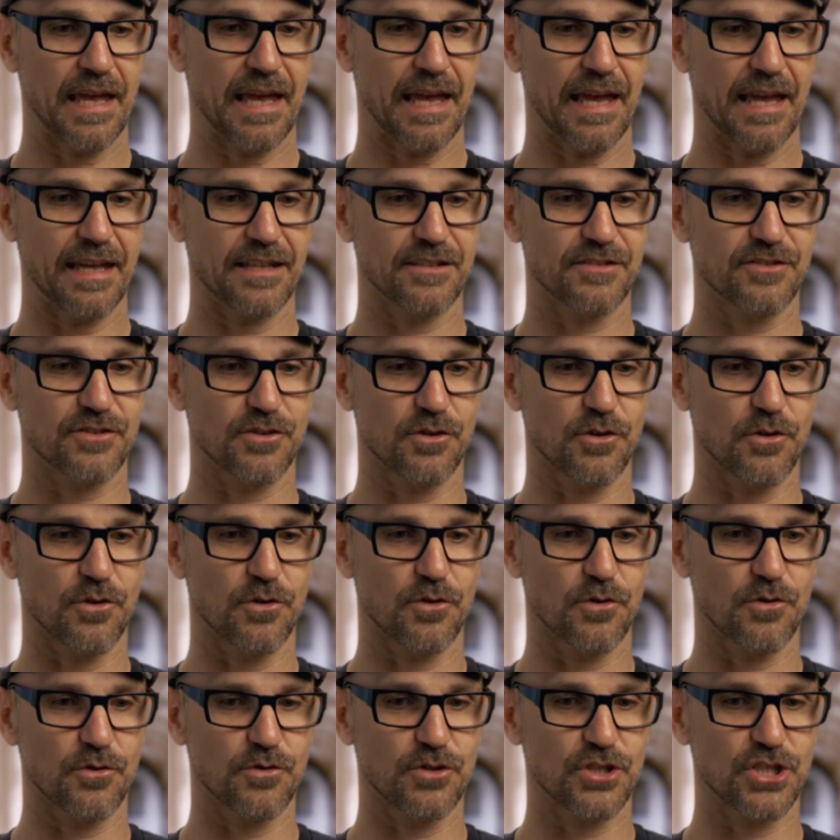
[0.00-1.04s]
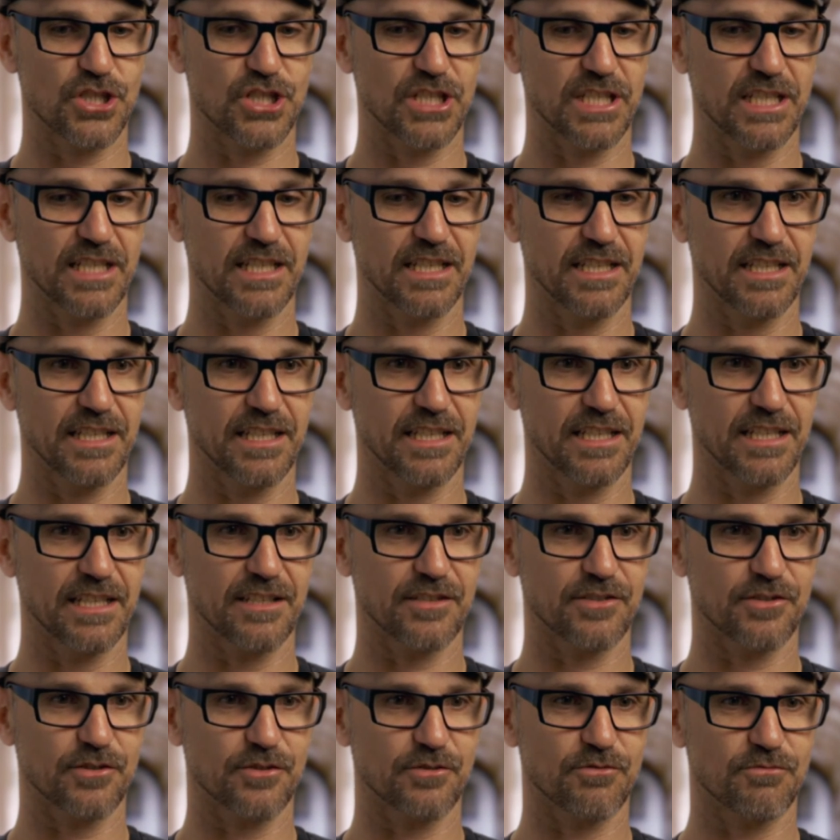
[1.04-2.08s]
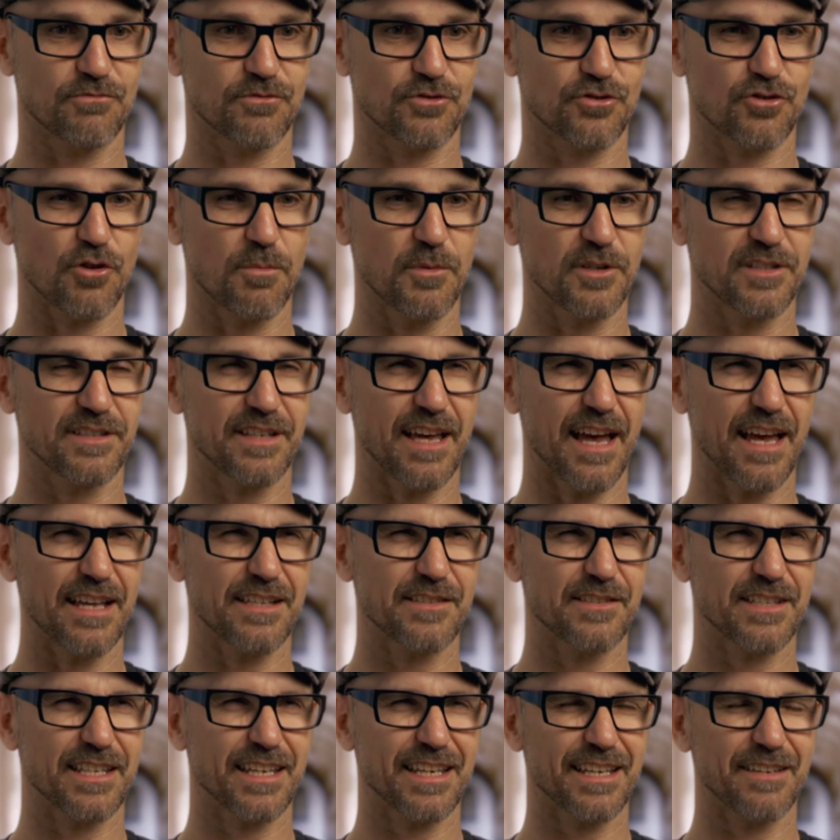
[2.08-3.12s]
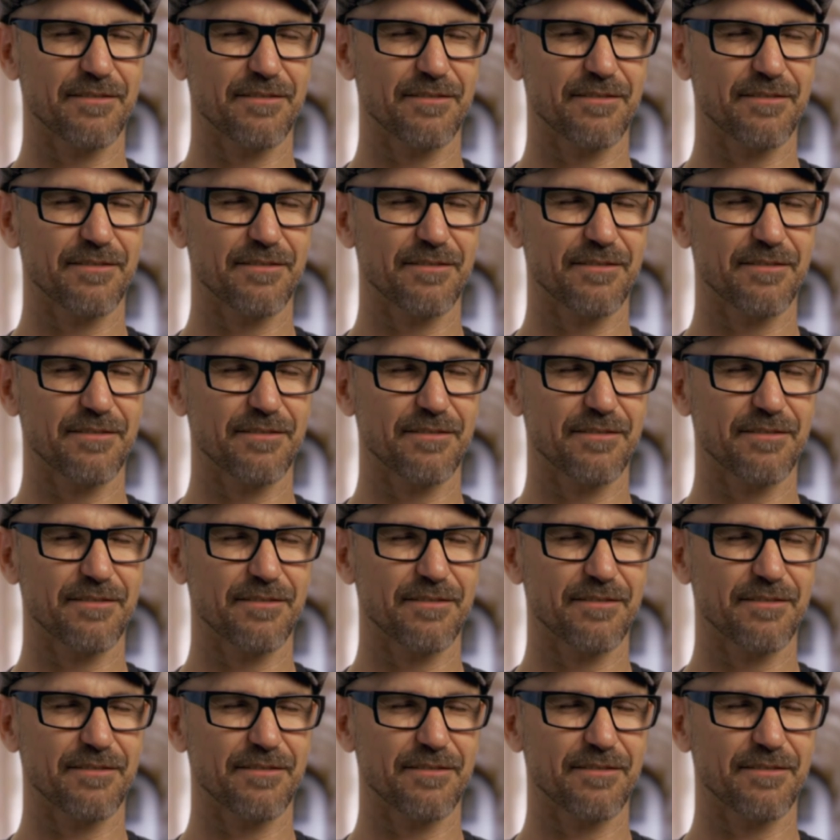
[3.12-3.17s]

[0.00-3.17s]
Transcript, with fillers: and so she is a traumatized,